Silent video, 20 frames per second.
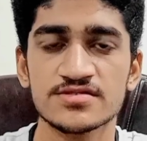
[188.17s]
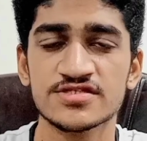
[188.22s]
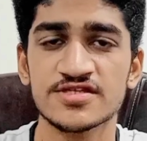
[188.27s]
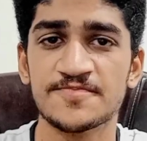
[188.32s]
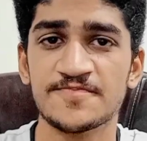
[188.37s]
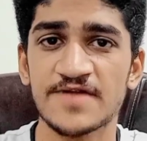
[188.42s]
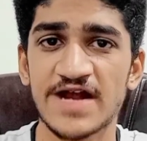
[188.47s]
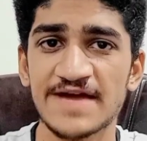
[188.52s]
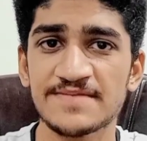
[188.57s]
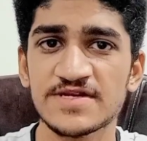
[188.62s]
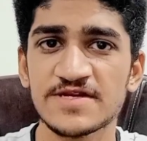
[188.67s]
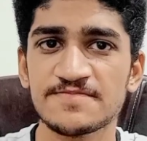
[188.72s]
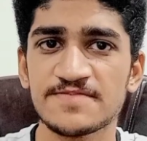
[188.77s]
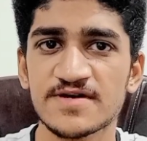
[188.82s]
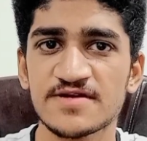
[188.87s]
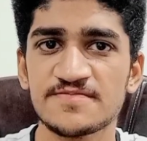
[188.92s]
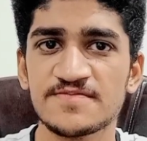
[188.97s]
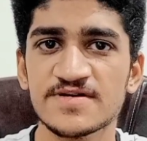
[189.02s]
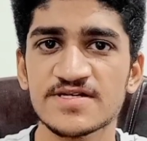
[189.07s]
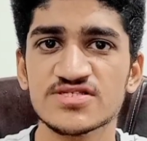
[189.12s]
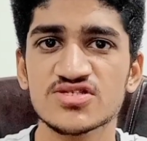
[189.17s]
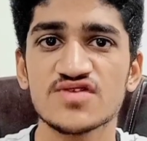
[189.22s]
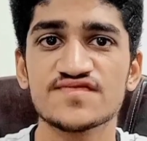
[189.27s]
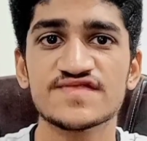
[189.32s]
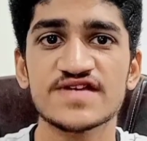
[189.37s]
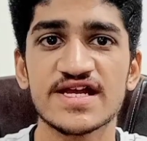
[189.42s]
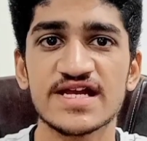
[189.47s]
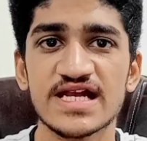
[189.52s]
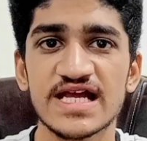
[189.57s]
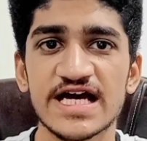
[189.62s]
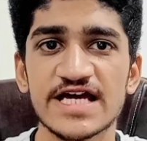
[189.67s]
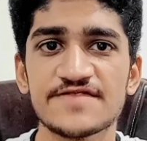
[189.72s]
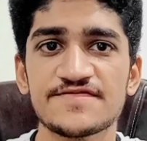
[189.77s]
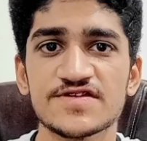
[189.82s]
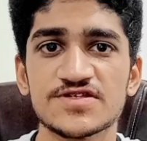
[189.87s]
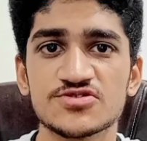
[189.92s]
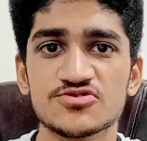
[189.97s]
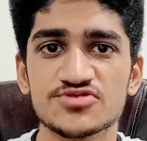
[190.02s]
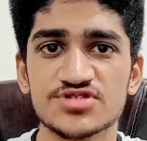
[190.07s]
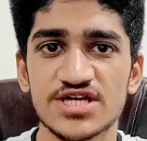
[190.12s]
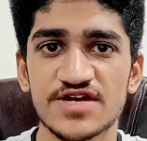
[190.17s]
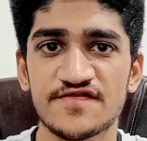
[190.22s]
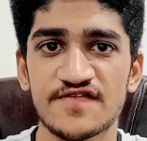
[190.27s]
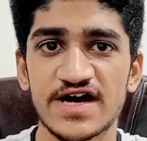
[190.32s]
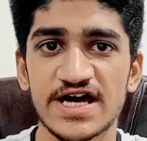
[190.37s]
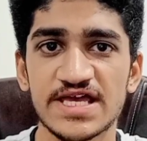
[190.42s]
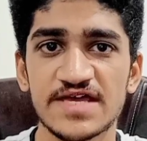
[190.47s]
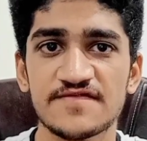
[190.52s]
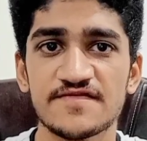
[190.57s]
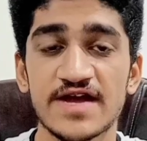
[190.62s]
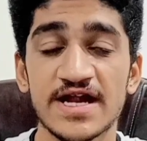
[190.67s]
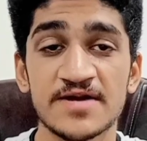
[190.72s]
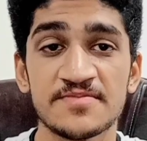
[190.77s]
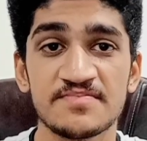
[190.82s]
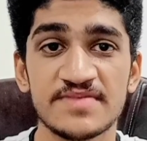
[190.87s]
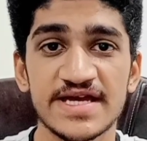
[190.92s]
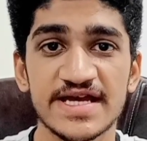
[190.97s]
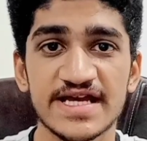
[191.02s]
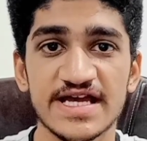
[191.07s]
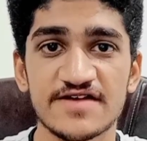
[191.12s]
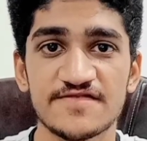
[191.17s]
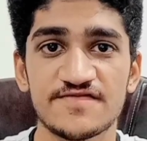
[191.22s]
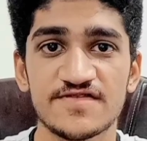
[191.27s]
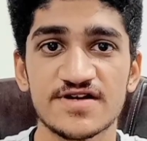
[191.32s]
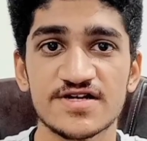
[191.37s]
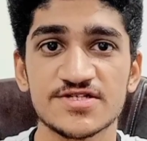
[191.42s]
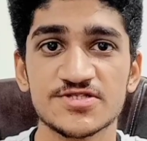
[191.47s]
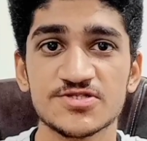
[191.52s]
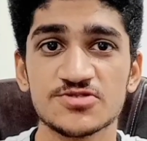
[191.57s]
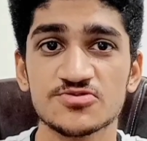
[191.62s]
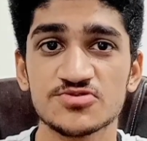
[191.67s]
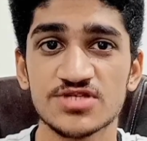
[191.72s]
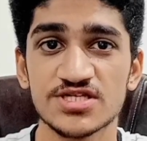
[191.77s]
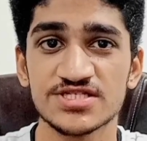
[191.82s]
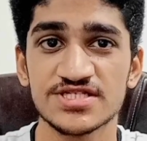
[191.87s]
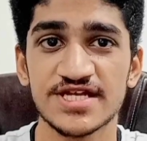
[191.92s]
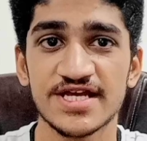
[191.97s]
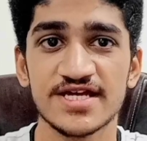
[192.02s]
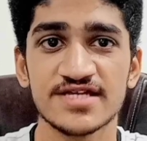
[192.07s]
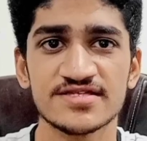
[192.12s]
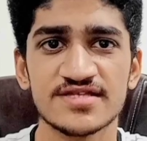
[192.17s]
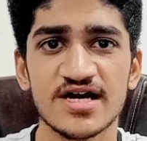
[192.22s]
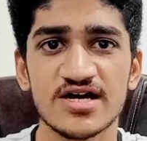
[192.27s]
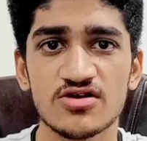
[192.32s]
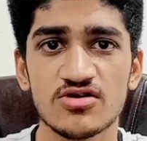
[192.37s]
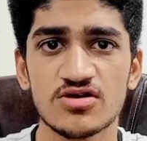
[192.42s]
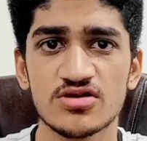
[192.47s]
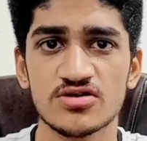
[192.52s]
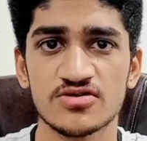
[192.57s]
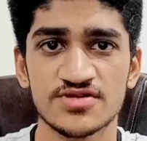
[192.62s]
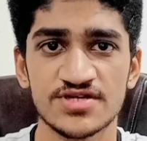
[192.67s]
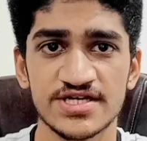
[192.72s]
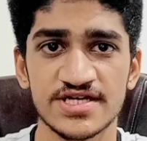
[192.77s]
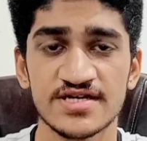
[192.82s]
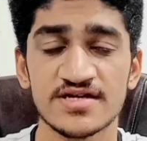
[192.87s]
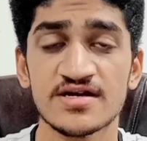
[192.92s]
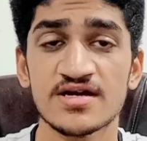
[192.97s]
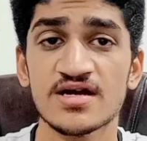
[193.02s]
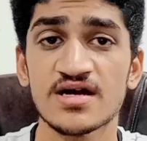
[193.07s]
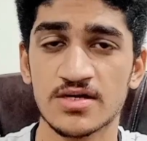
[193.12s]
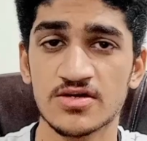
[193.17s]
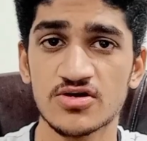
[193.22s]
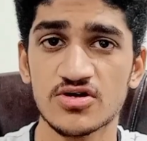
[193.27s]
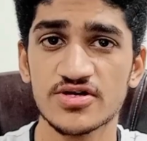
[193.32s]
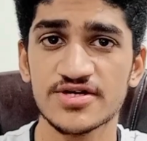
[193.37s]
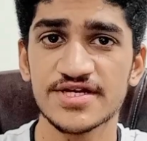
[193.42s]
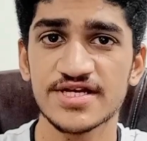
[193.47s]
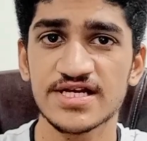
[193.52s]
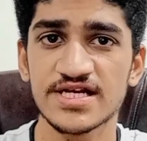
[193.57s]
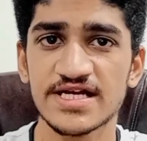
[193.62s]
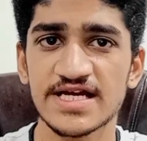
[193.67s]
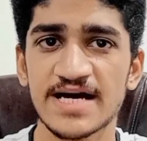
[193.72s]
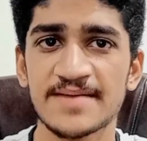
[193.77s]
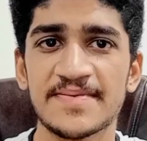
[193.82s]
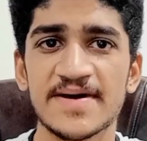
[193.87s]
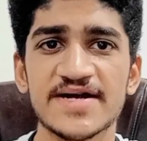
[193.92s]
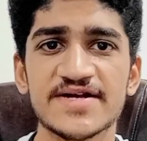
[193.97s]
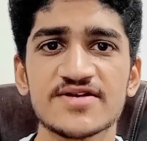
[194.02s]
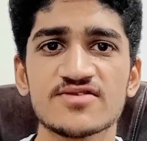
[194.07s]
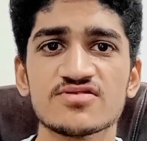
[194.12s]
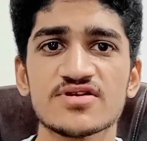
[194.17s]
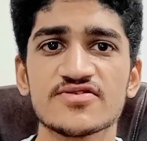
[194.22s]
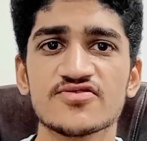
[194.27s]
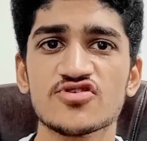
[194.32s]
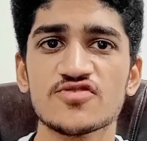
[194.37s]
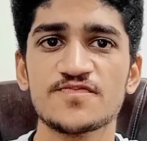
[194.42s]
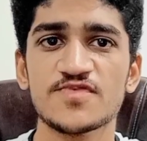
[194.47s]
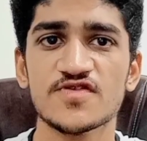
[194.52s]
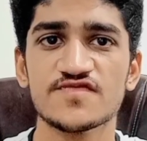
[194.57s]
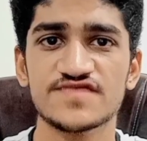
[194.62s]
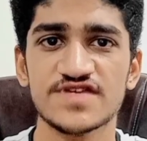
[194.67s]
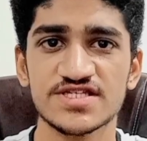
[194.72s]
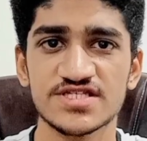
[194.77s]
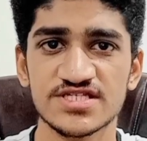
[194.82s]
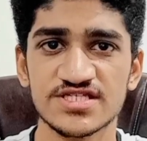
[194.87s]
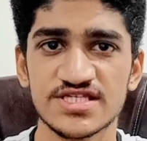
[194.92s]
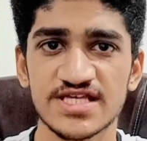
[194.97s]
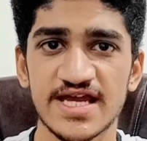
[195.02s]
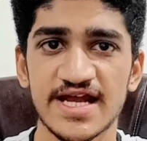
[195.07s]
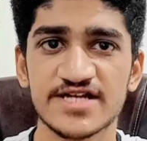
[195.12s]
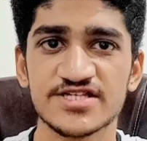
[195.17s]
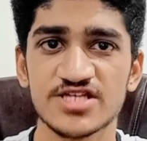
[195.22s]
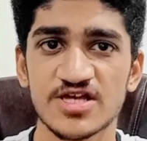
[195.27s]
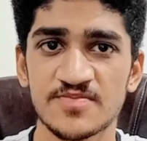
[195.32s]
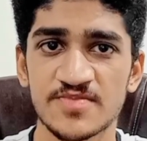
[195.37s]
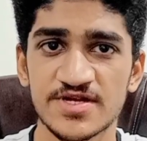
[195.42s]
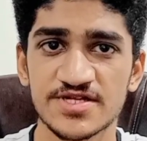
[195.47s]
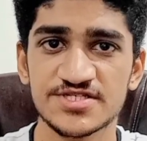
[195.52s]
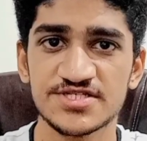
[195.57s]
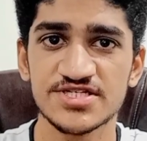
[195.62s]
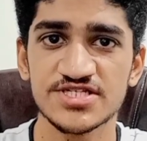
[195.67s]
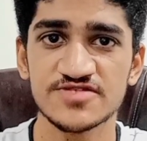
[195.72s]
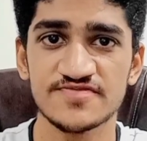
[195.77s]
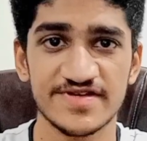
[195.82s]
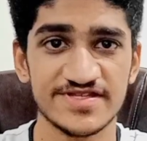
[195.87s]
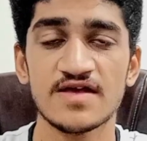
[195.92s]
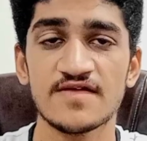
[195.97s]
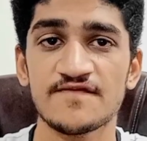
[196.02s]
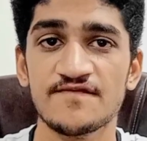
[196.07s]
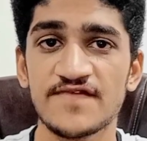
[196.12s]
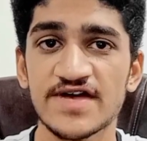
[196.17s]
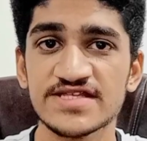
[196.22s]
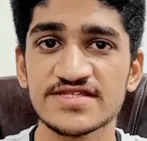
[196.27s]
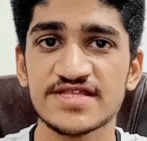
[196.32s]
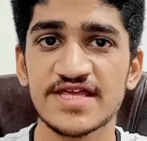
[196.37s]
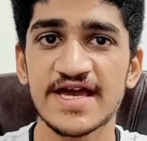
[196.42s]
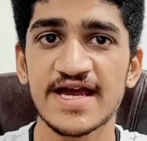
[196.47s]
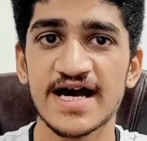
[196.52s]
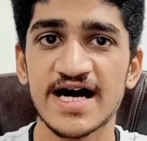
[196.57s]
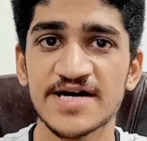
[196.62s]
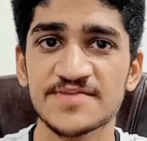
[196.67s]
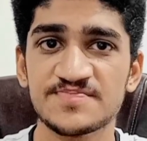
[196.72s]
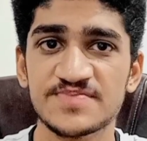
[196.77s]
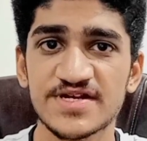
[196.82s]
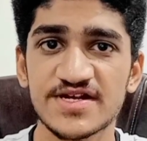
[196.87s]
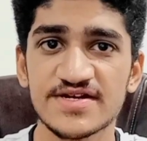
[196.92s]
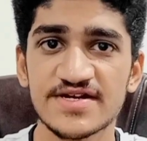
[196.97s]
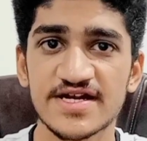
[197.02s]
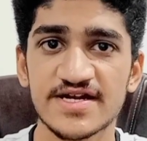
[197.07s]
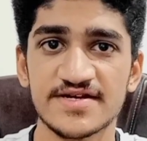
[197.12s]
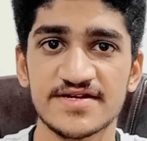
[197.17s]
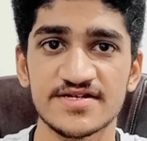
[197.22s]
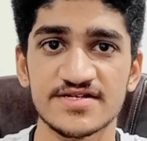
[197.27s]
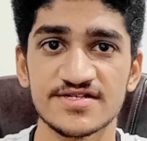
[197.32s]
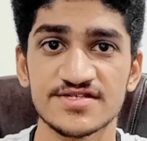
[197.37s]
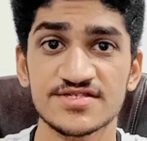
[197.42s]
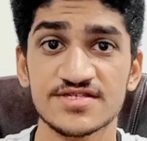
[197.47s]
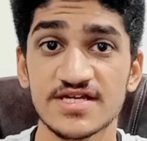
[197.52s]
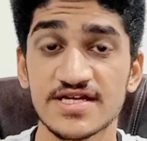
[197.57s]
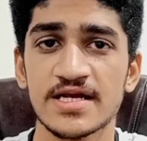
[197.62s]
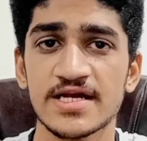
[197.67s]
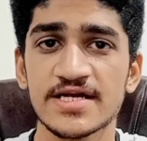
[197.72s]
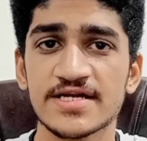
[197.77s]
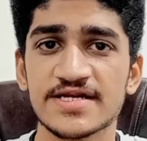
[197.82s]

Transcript: The primary purpose of their life is to survive and make efforts to sustain the colony. Accordingly, a particular group of these insects emerges when they are predators.